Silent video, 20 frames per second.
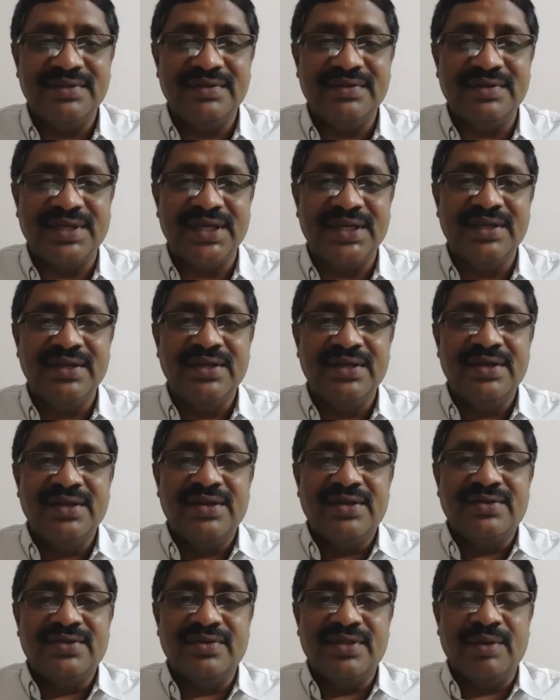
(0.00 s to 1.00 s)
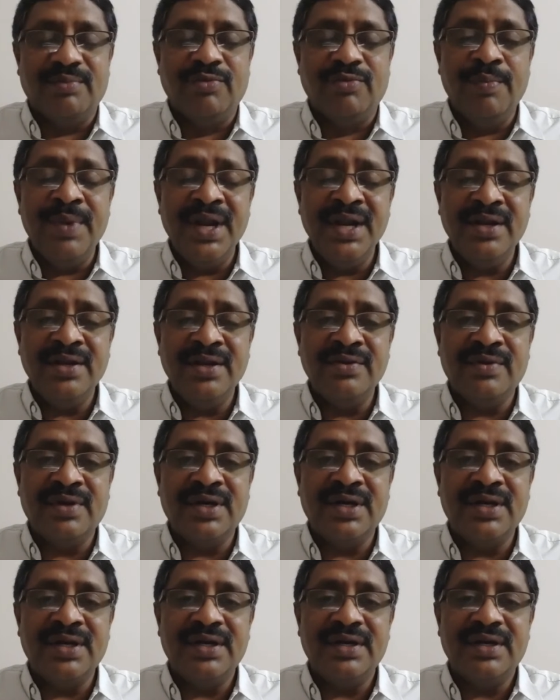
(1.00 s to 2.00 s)
Okay. So the moment
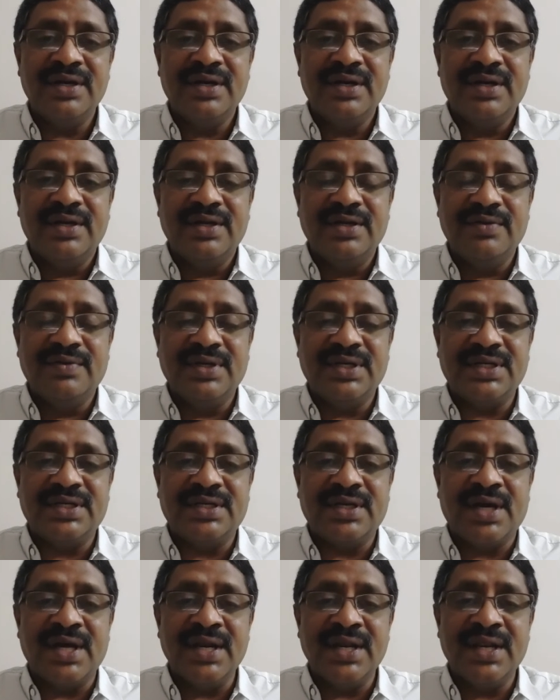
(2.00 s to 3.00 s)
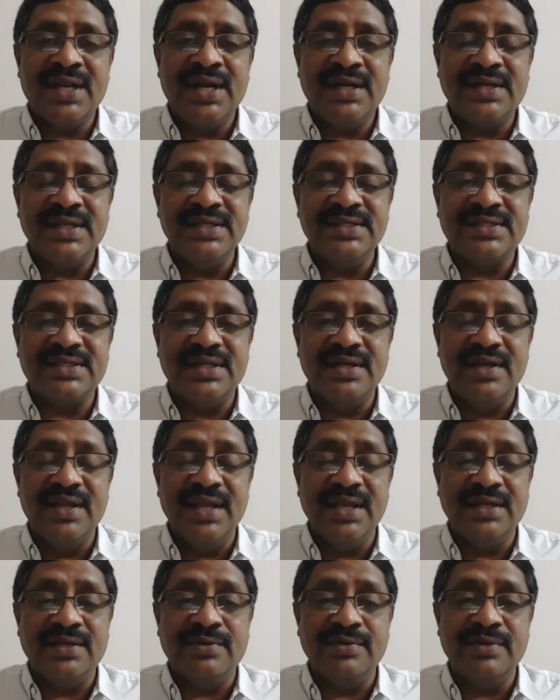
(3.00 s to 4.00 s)
your target is
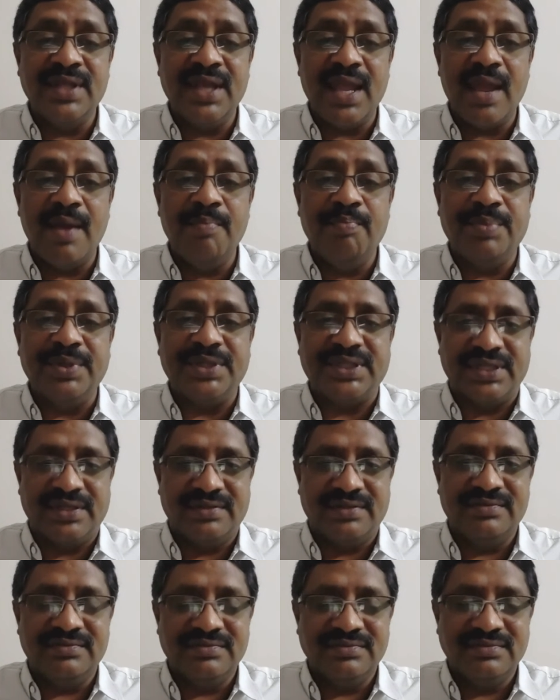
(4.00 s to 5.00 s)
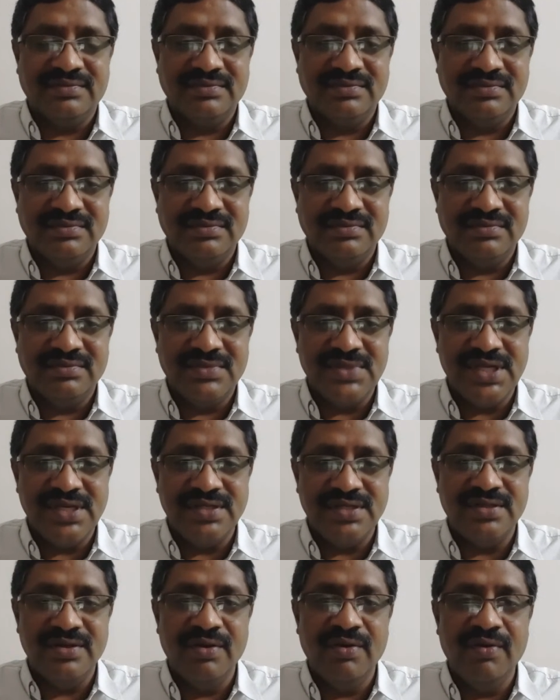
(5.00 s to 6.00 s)
linked to the empathy, there
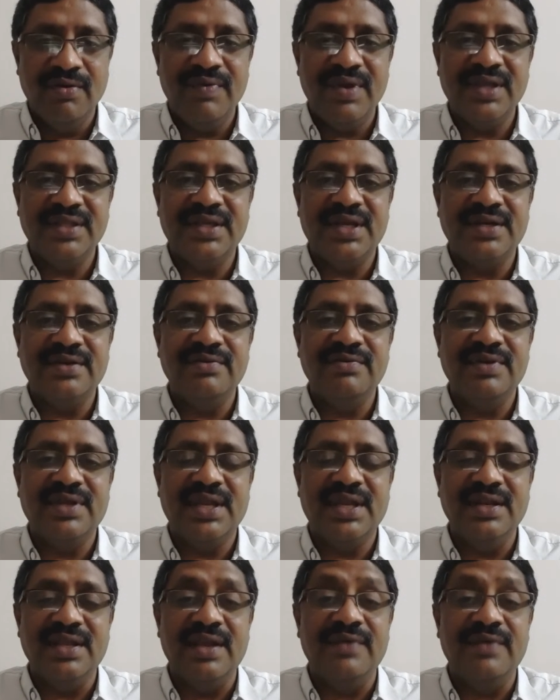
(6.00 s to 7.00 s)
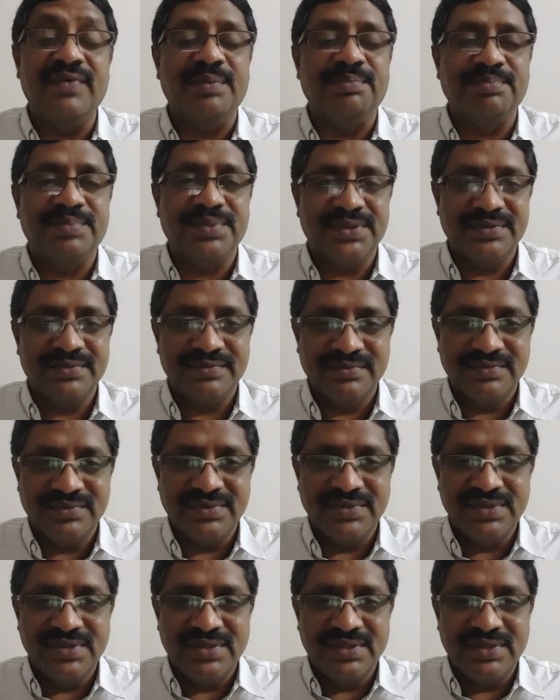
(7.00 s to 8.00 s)
is no way that you can give up.
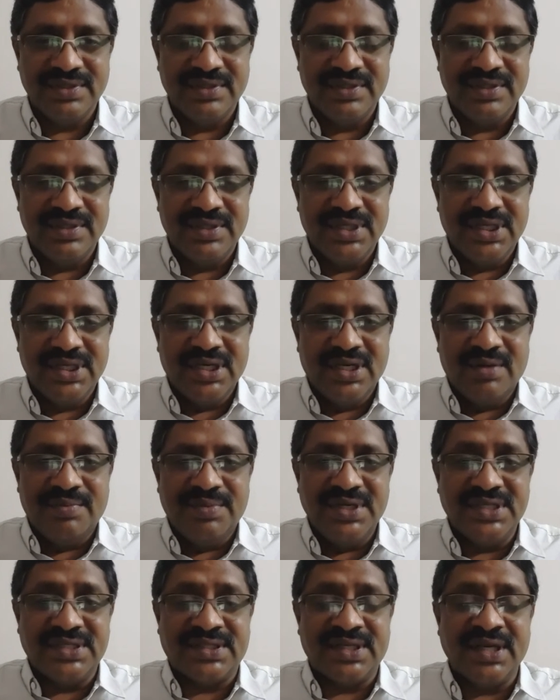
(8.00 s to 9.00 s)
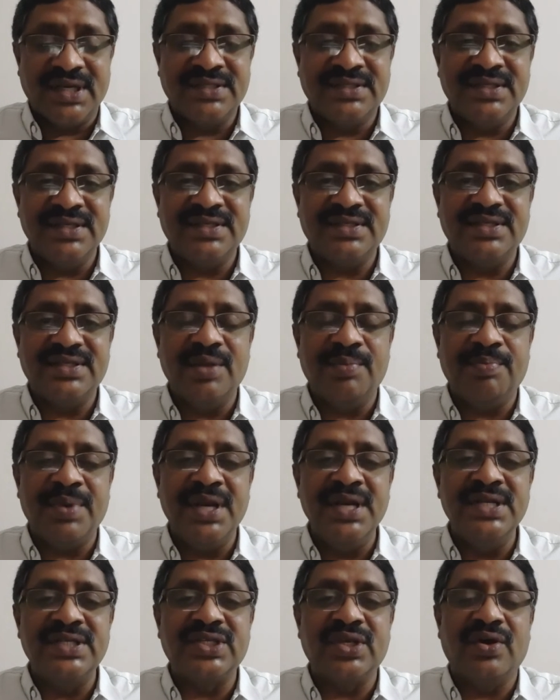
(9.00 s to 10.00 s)
Because success
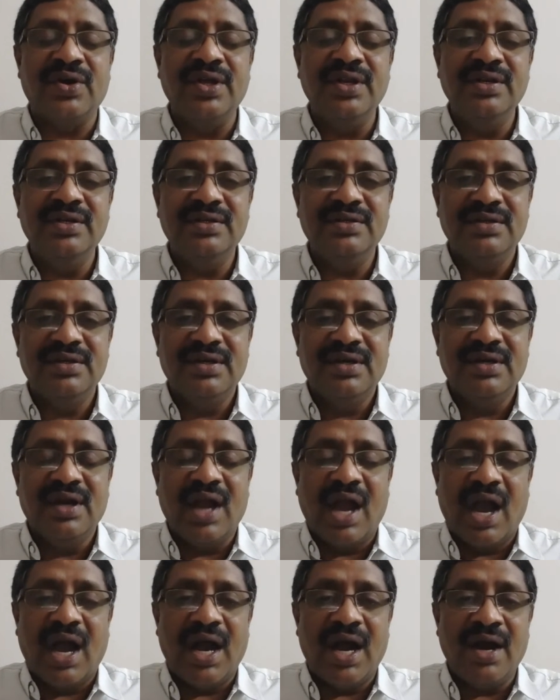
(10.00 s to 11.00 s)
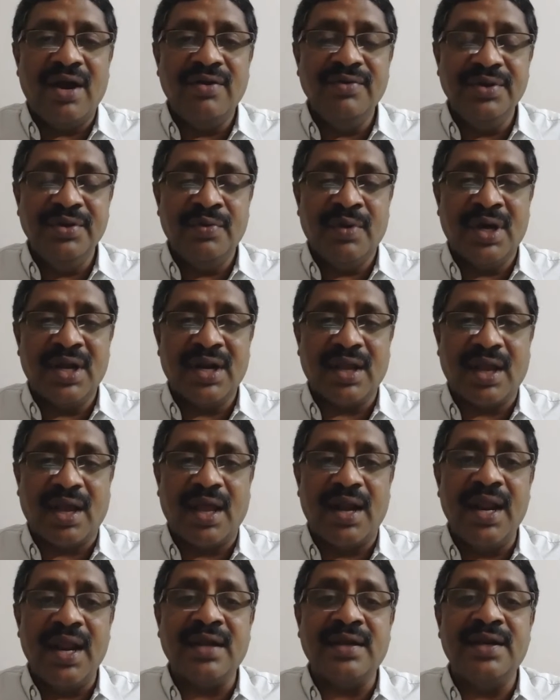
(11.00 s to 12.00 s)
depends on how you are
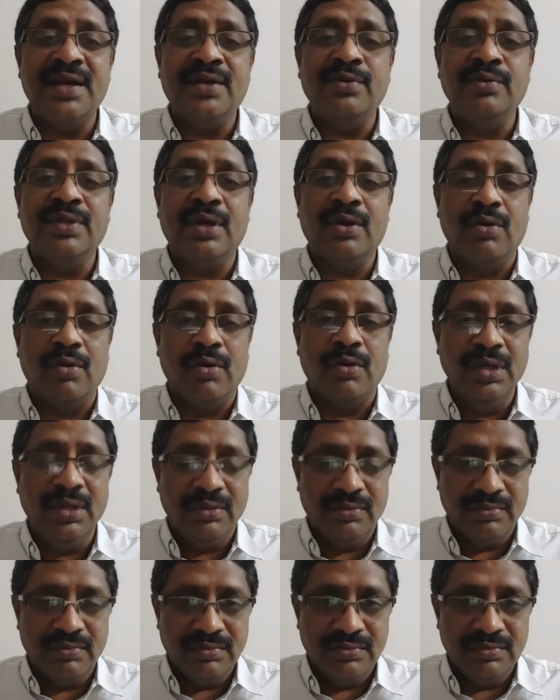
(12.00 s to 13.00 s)
connected to the goal,